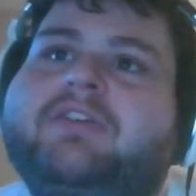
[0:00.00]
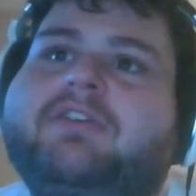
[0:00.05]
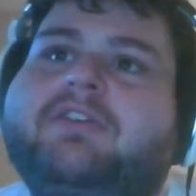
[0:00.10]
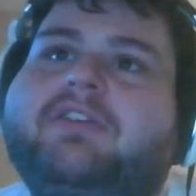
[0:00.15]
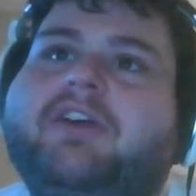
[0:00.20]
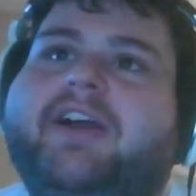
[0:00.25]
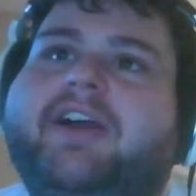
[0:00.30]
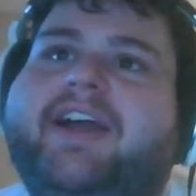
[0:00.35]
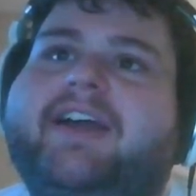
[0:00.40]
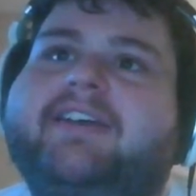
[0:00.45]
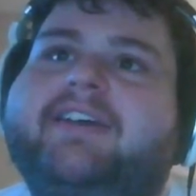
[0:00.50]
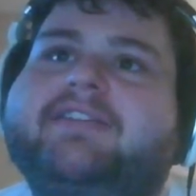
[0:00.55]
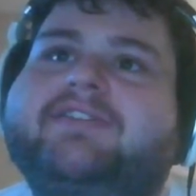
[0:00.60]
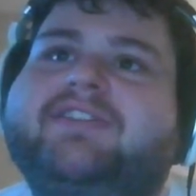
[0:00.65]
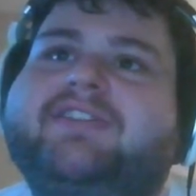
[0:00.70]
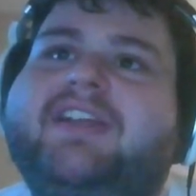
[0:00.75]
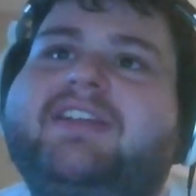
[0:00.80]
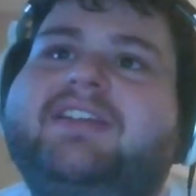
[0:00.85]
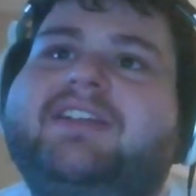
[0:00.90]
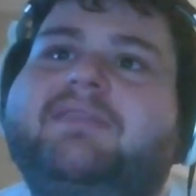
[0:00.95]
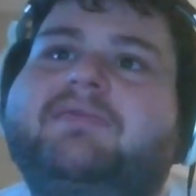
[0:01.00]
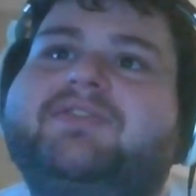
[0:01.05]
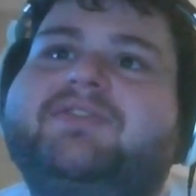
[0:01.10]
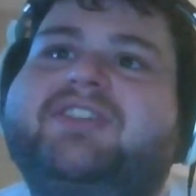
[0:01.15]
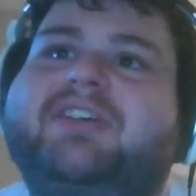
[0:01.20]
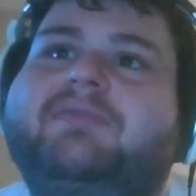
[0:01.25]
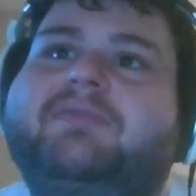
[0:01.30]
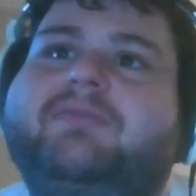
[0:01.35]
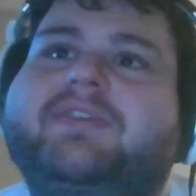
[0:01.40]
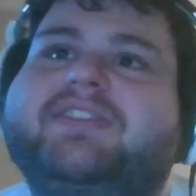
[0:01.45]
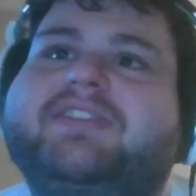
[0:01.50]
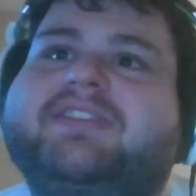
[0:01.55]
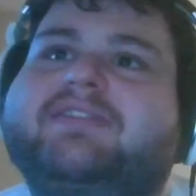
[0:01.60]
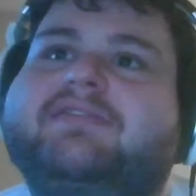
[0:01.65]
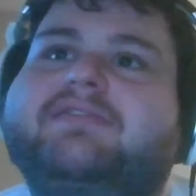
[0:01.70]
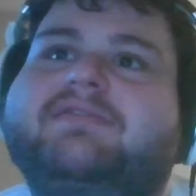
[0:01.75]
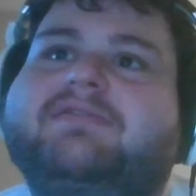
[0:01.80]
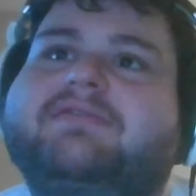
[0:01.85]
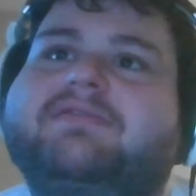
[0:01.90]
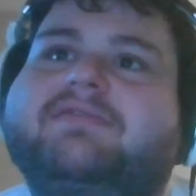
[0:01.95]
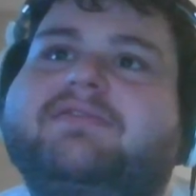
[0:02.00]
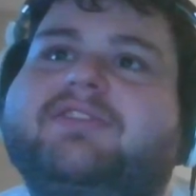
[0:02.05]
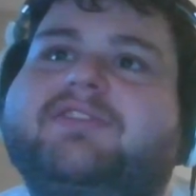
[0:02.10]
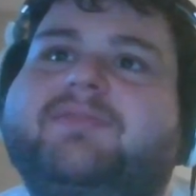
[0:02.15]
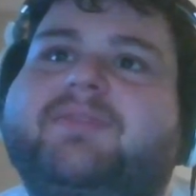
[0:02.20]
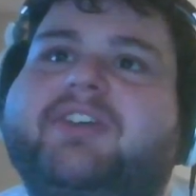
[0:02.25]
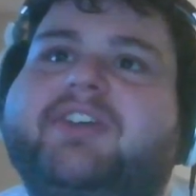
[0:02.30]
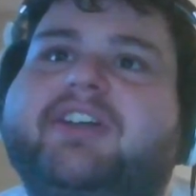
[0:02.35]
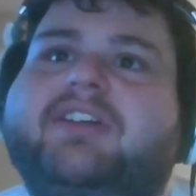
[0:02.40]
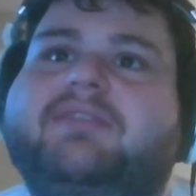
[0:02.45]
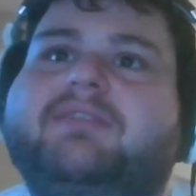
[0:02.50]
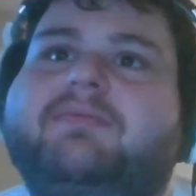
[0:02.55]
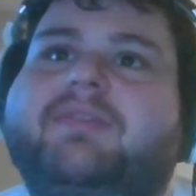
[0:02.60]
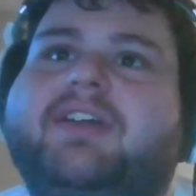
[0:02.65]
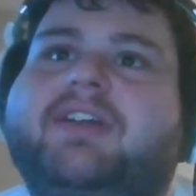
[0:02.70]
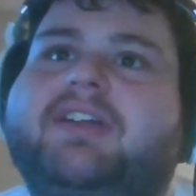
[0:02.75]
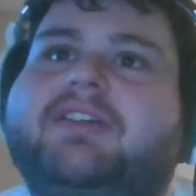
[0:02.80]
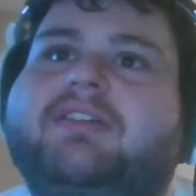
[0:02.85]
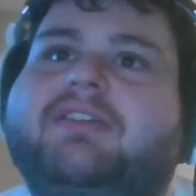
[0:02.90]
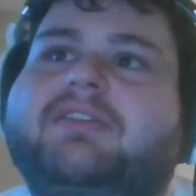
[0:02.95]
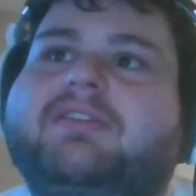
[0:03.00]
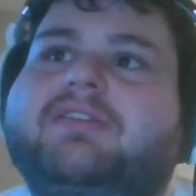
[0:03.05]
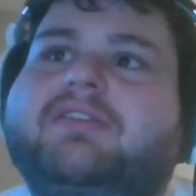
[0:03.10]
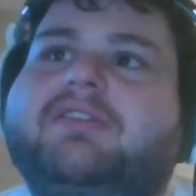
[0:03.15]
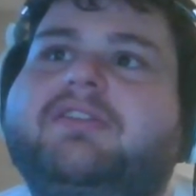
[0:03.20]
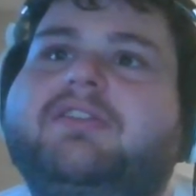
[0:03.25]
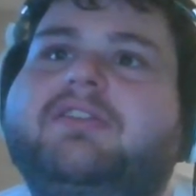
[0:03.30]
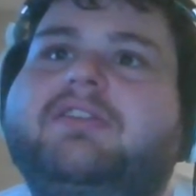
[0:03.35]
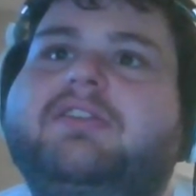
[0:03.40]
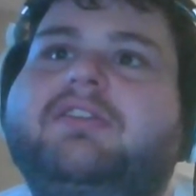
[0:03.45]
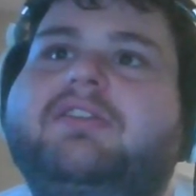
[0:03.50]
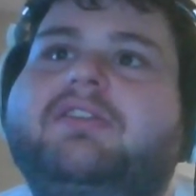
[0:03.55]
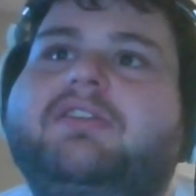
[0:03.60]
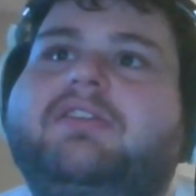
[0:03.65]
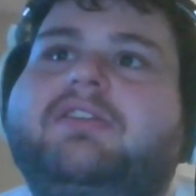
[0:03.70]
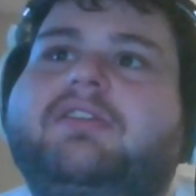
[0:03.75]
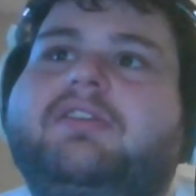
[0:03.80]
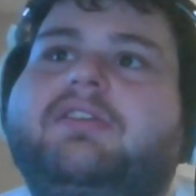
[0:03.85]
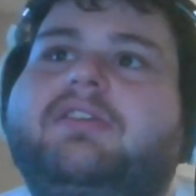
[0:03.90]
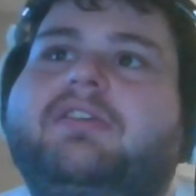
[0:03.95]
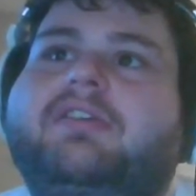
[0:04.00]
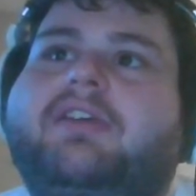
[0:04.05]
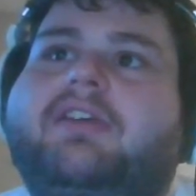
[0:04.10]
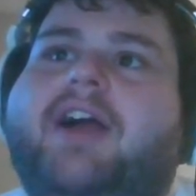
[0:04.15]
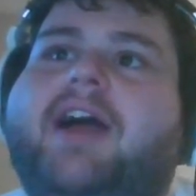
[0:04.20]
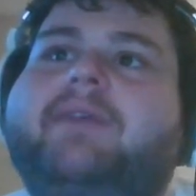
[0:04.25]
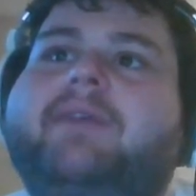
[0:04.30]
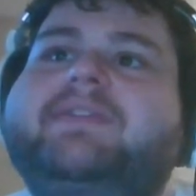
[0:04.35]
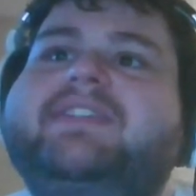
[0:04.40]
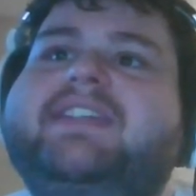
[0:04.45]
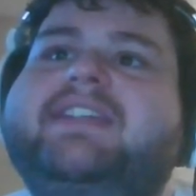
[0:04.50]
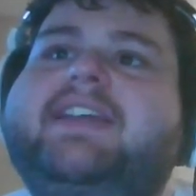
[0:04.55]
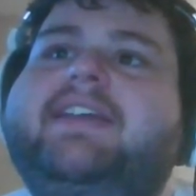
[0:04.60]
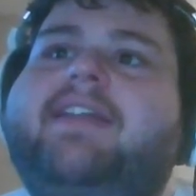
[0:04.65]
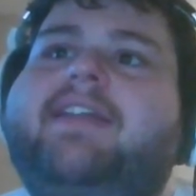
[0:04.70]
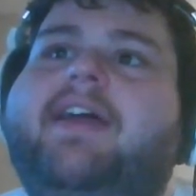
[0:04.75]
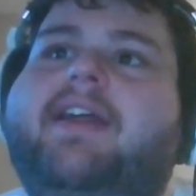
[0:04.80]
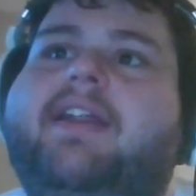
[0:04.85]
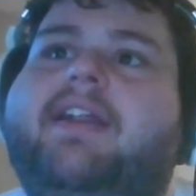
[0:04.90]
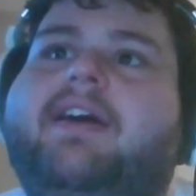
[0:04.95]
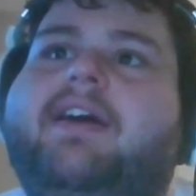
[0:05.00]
Okay, so that double jump wasn't super good, but I would say that,